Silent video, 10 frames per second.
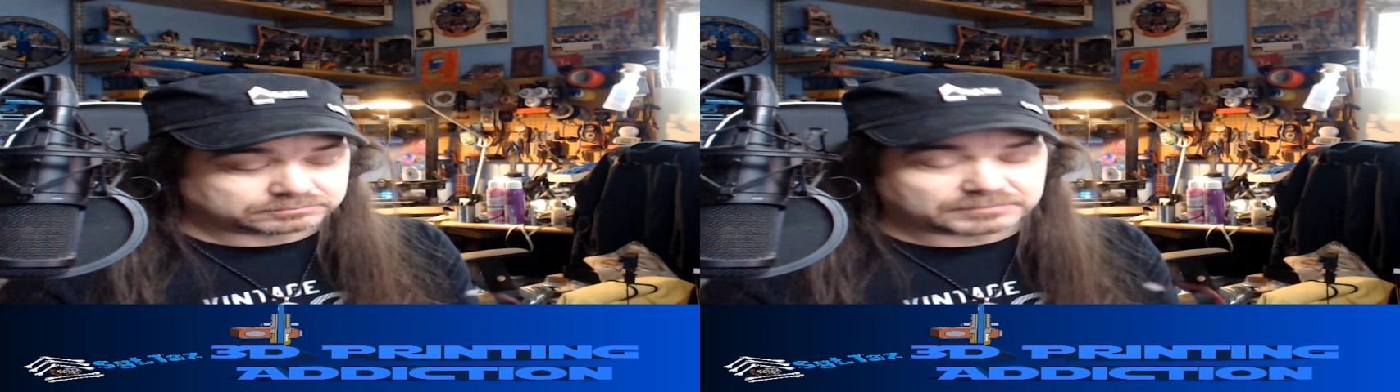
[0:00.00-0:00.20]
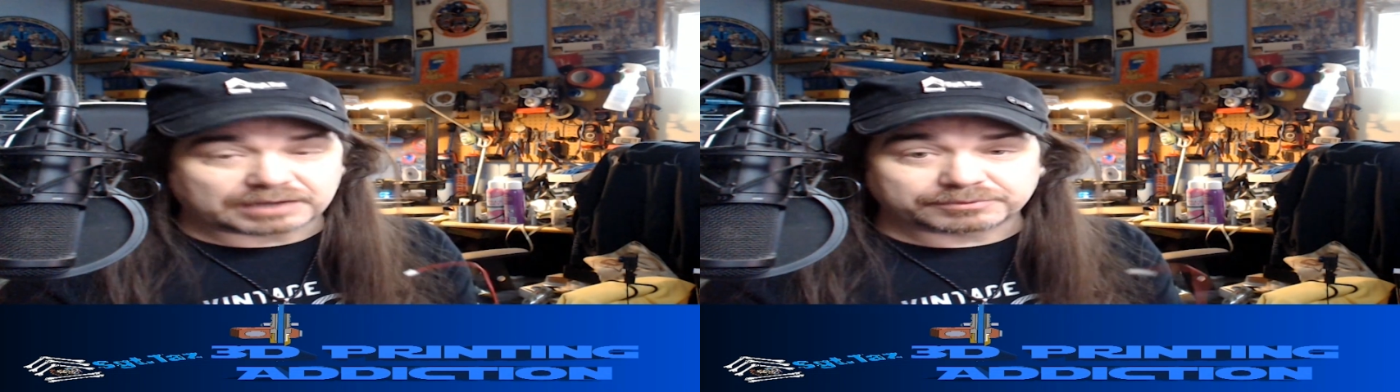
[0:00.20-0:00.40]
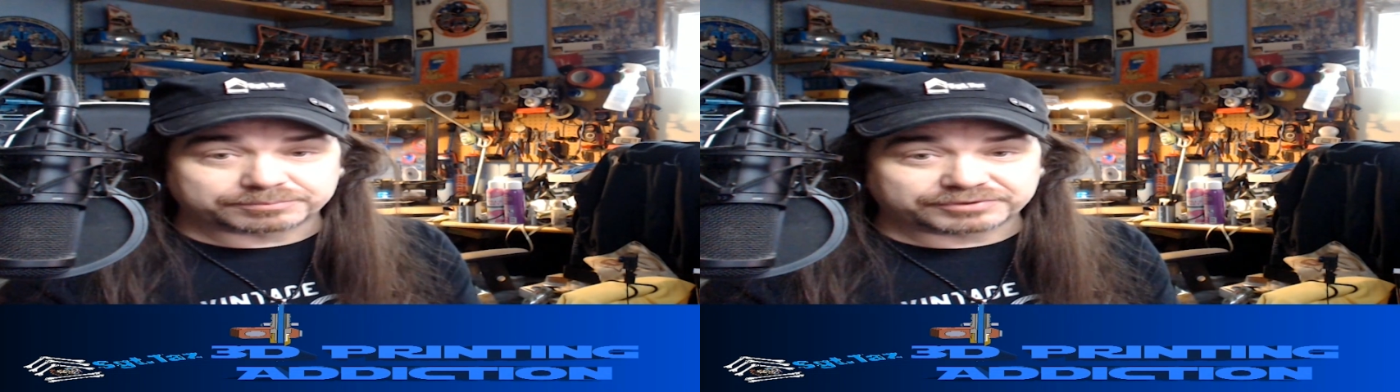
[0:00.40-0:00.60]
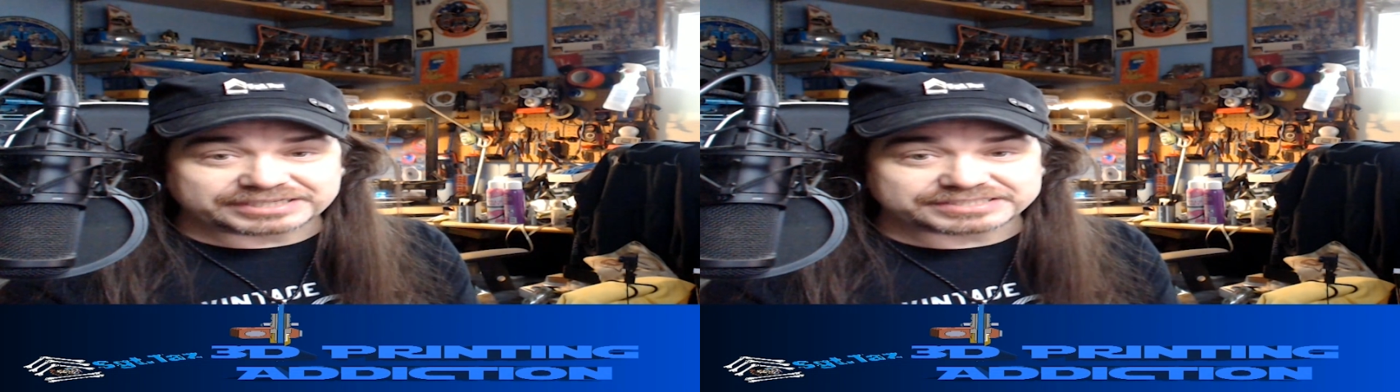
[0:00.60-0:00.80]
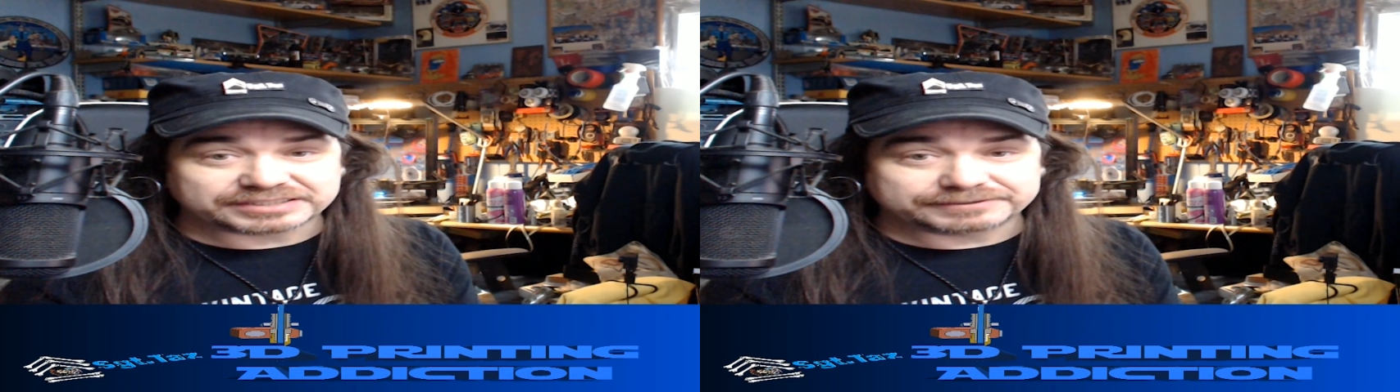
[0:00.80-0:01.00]
and
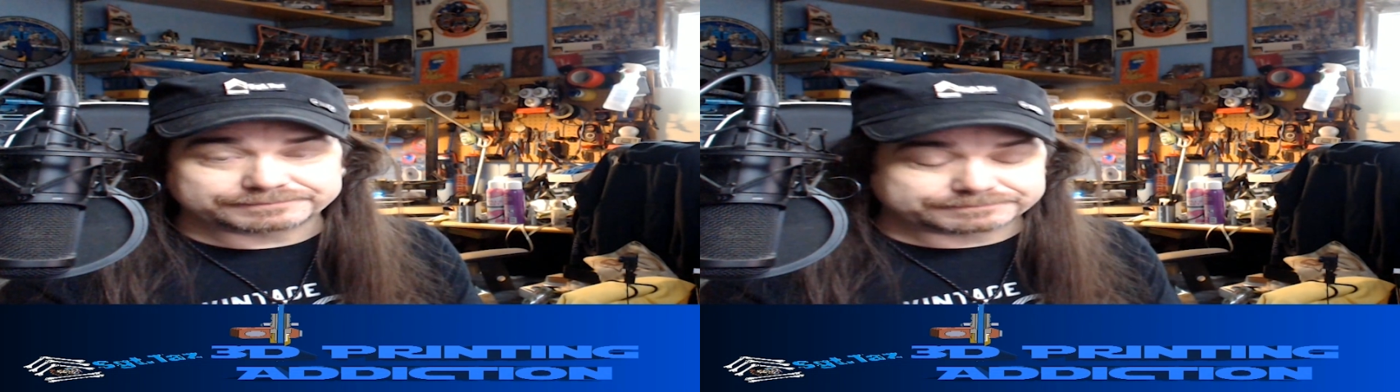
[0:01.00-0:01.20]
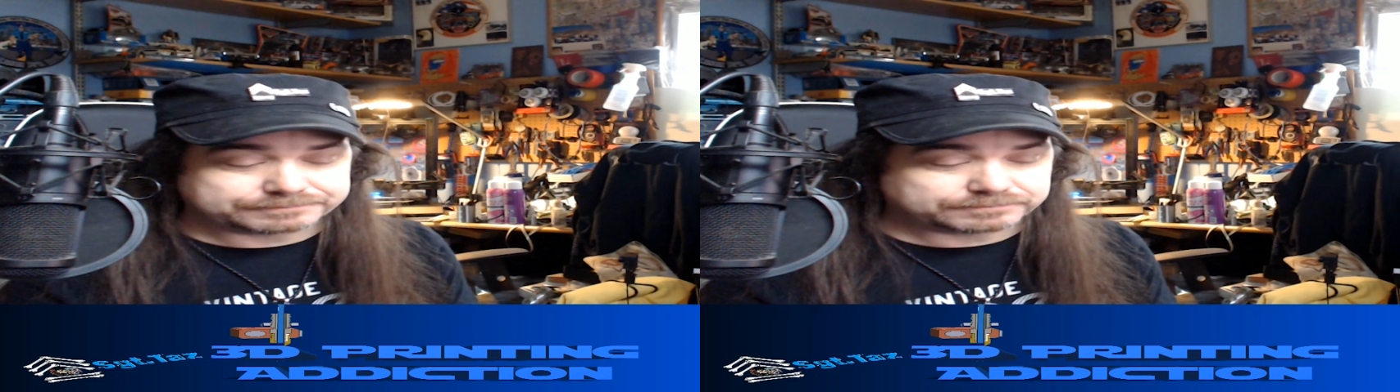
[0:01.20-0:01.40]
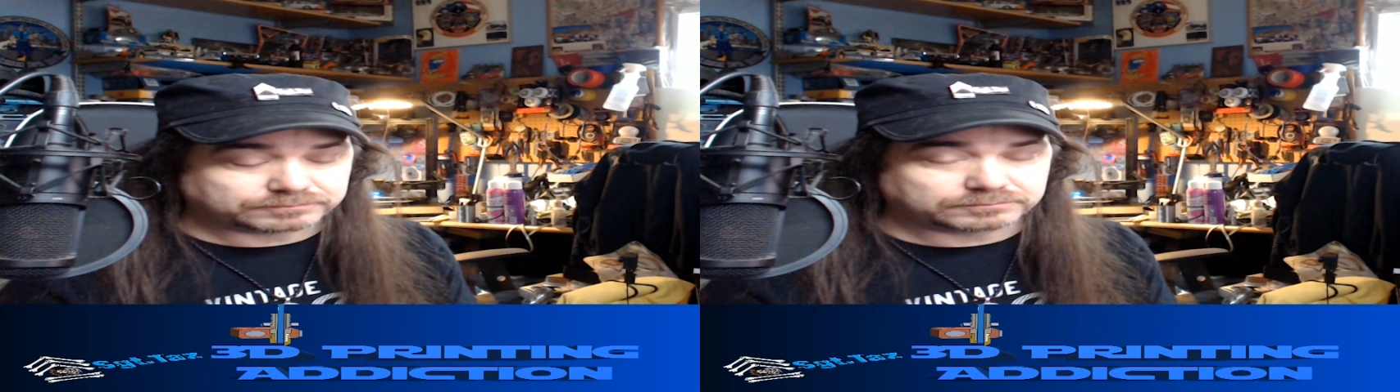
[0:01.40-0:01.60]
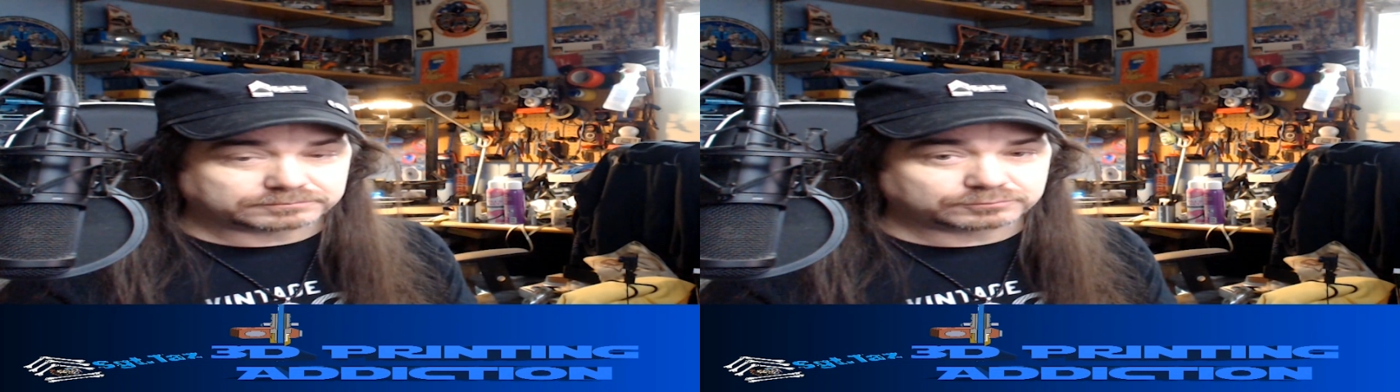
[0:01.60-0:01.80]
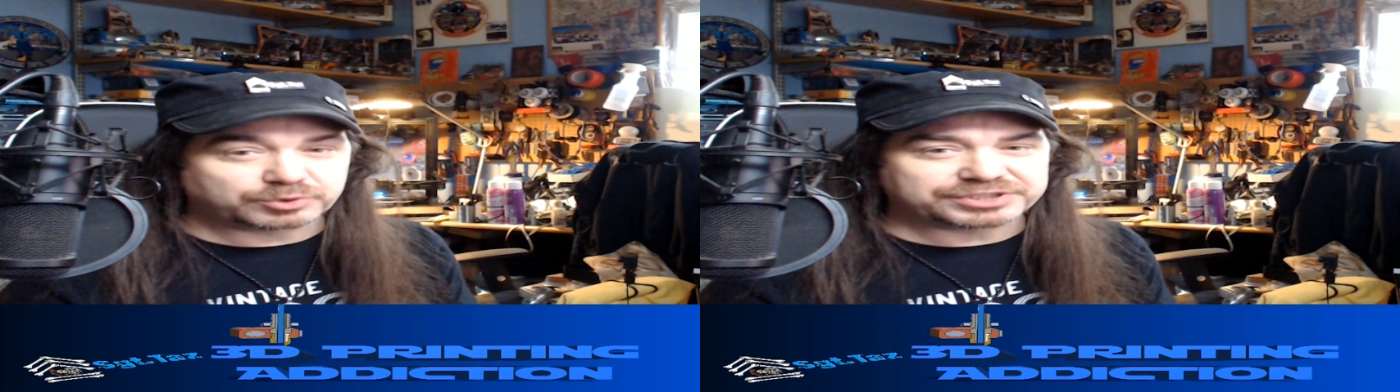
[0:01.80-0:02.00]
replace it,
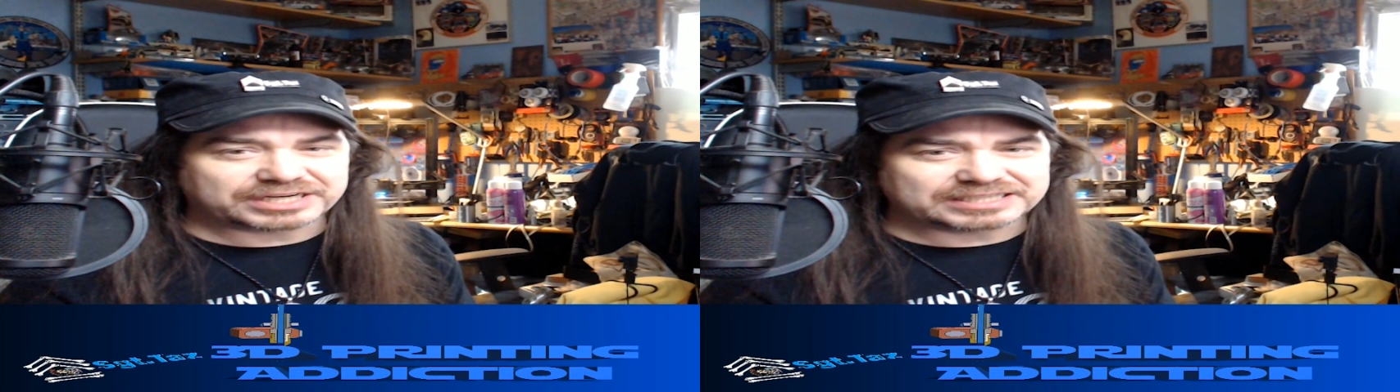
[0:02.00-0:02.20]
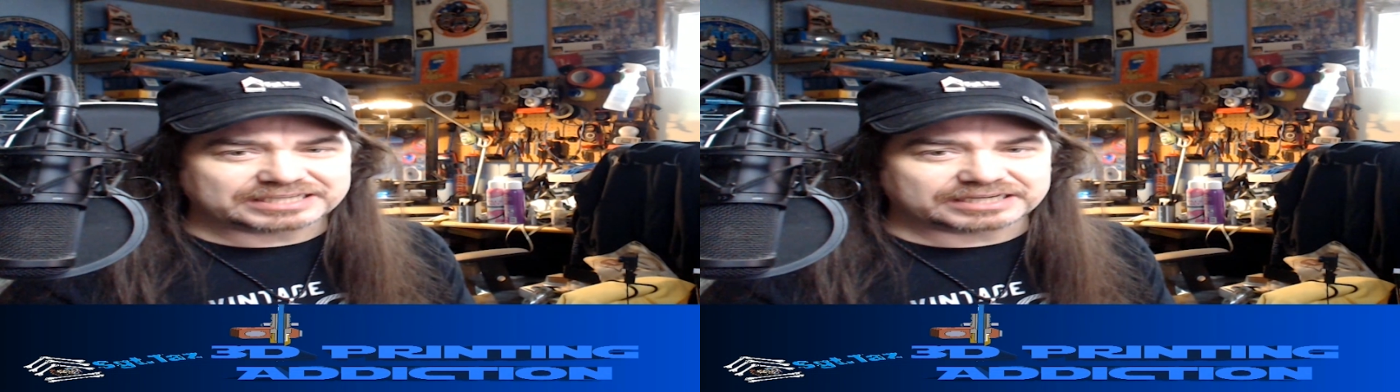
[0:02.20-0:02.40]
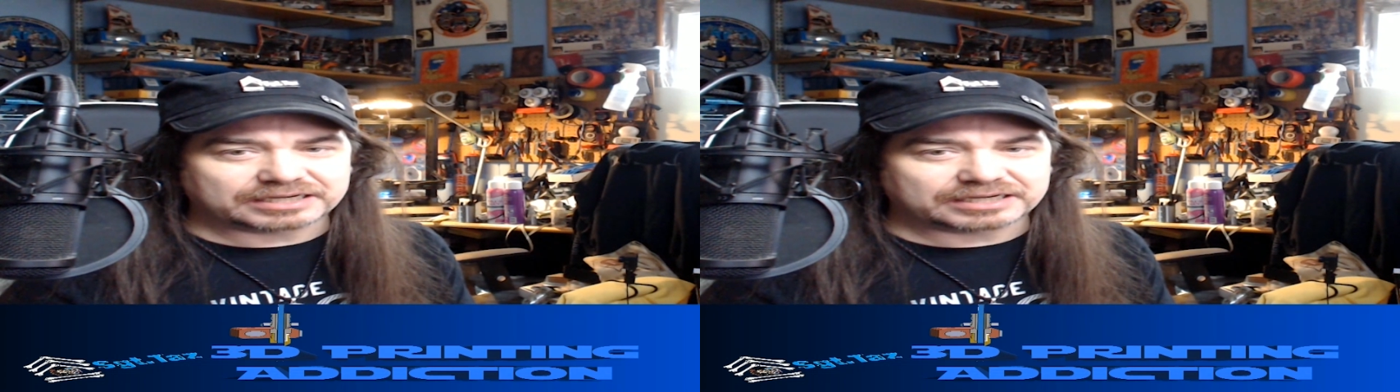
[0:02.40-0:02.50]
which I did.